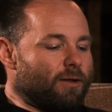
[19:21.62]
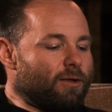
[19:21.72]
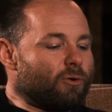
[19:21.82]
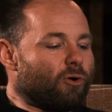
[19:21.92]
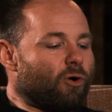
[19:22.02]

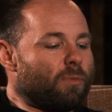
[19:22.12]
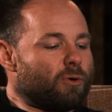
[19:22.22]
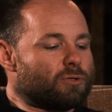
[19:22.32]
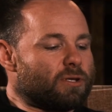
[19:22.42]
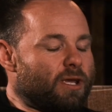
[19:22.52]
you're
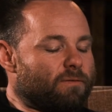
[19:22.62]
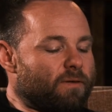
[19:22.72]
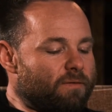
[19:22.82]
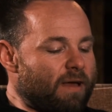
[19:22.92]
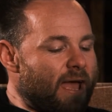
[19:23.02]
almost,
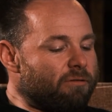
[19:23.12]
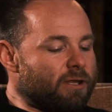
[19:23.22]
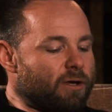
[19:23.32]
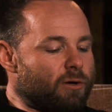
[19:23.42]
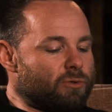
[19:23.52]
if
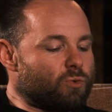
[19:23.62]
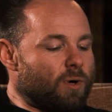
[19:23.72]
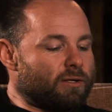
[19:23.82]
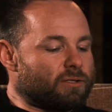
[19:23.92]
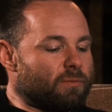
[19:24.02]
everything goes as
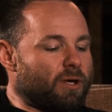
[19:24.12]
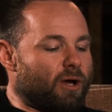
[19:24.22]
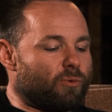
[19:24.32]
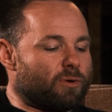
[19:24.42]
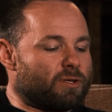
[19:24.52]
well as can be
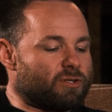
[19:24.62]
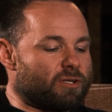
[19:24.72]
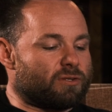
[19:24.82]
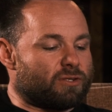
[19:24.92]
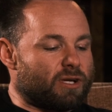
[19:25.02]
hoped with the
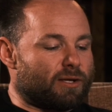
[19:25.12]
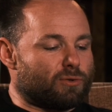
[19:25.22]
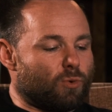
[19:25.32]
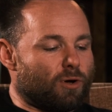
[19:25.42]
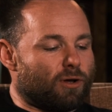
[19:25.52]
citizen
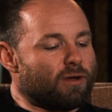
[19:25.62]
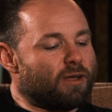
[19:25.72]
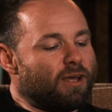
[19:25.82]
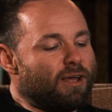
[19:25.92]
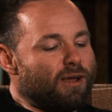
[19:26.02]
science
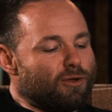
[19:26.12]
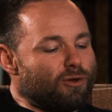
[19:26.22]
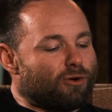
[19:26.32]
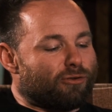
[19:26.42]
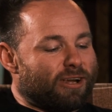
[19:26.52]
work,
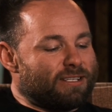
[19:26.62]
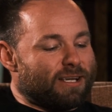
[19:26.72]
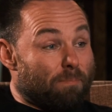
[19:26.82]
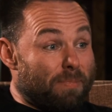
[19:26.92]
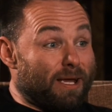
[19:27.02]
you're
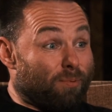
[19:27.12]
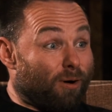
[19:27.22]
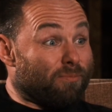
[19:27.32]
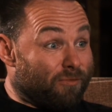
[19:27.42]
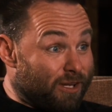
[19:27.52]
creating a big
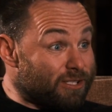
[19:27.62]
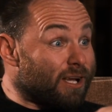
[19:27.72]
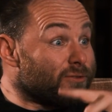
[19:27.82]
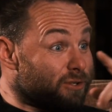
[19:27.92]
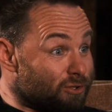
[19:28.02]
problem for yourselves